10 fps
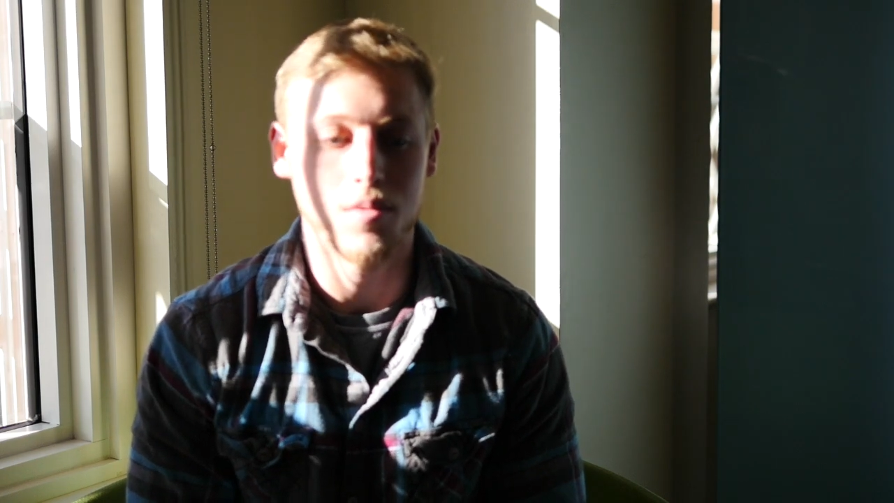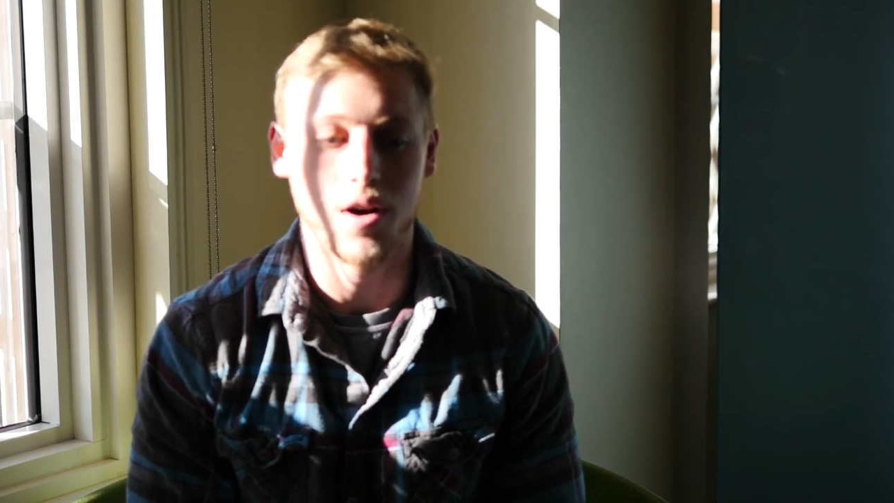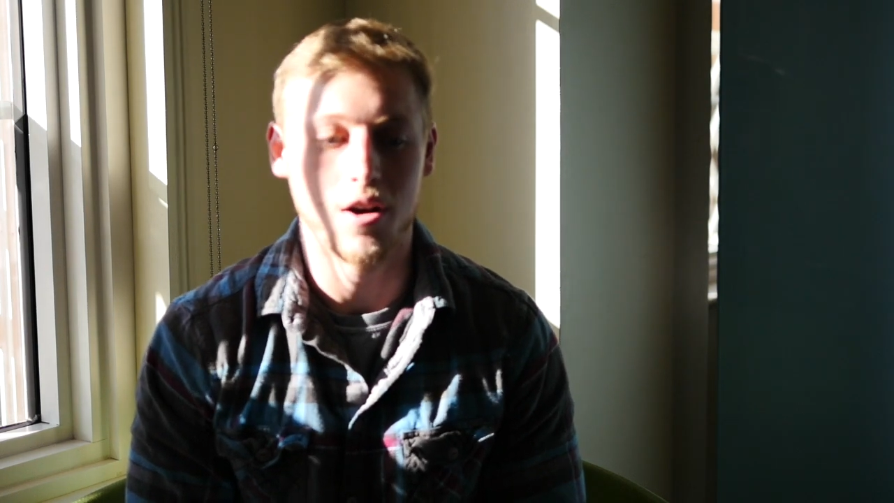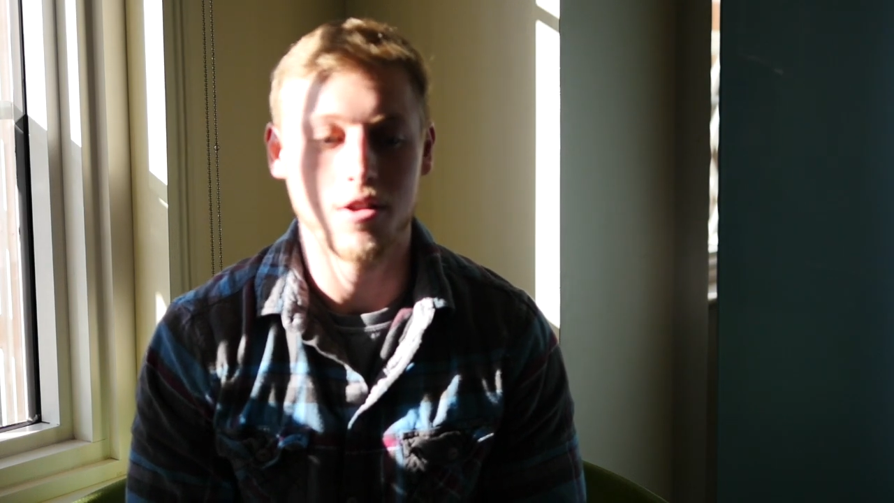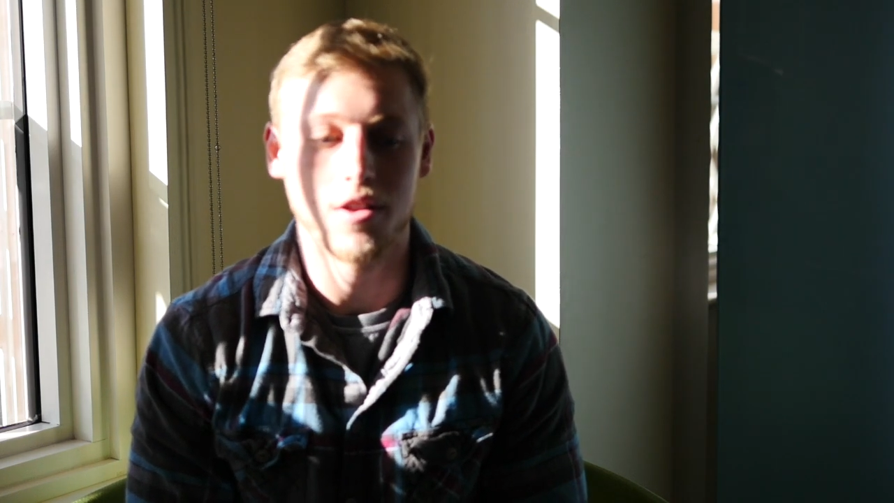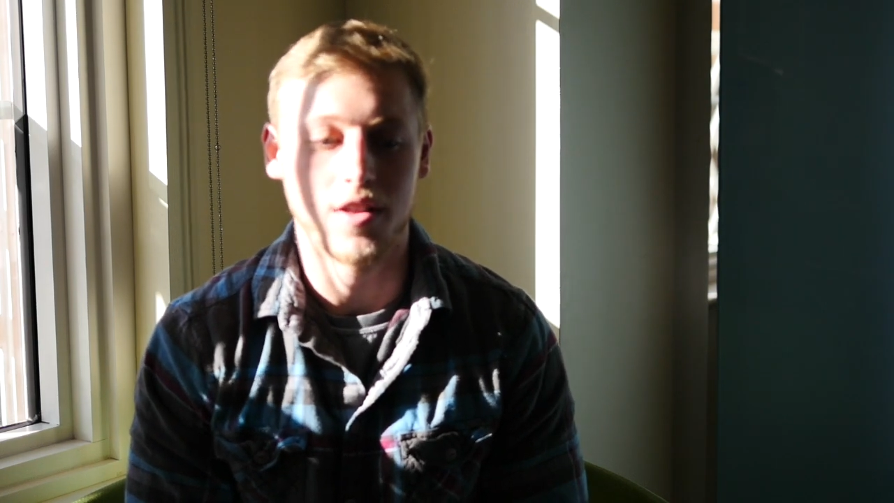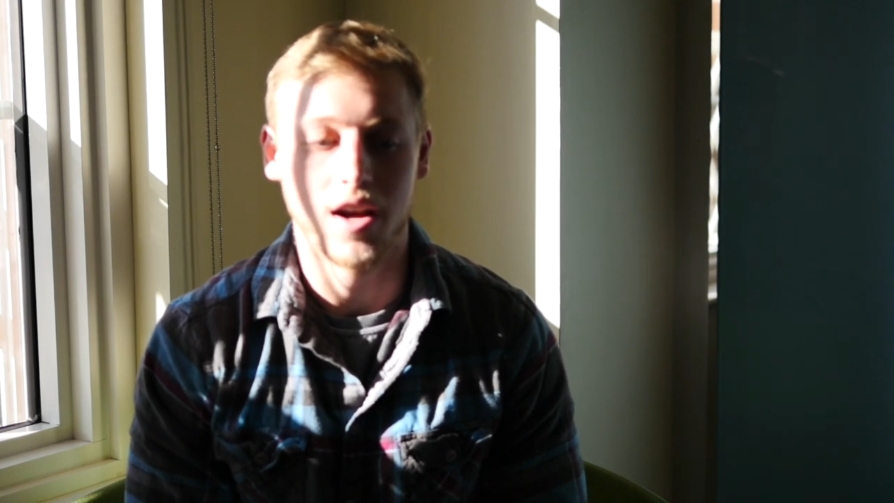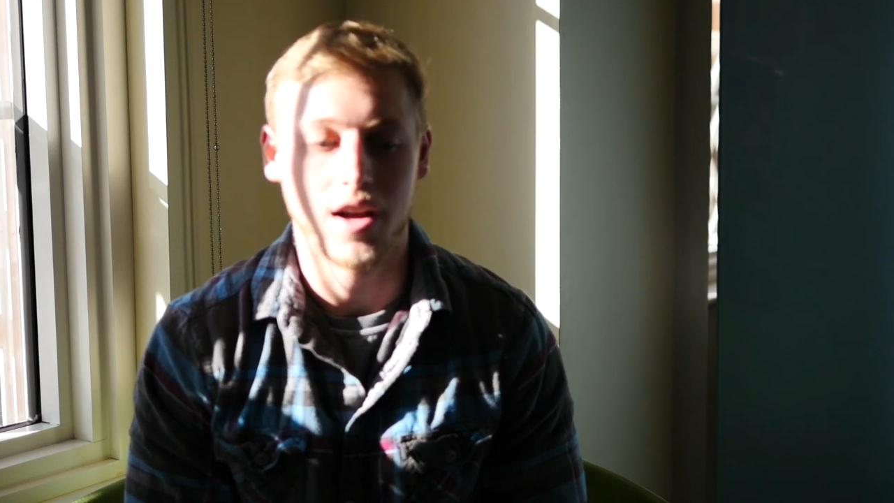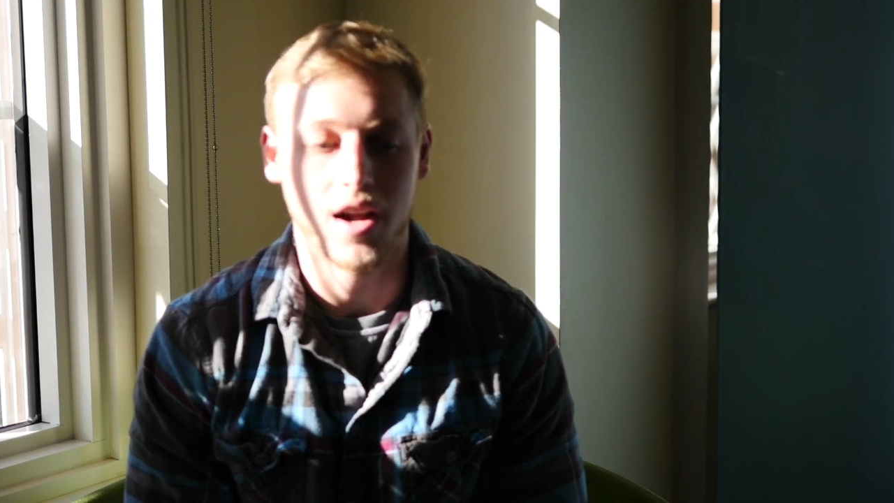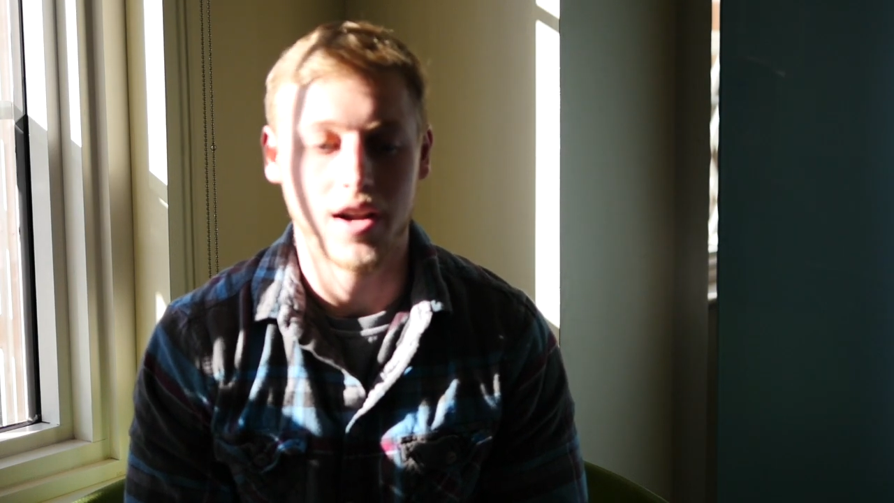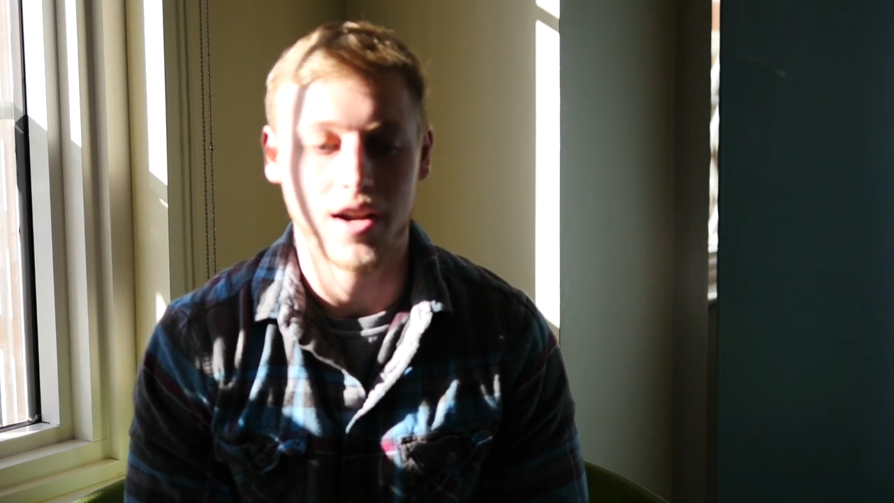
But other than that,